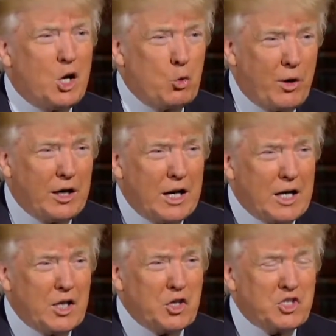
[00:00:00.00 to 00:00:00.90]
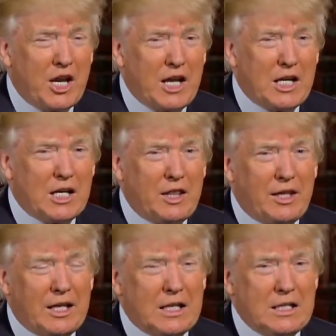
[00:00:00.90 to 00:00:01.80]
a red line in the sand, and
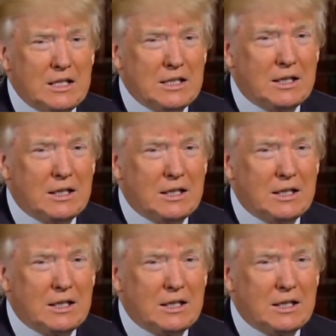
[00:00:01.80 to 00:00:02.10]
then...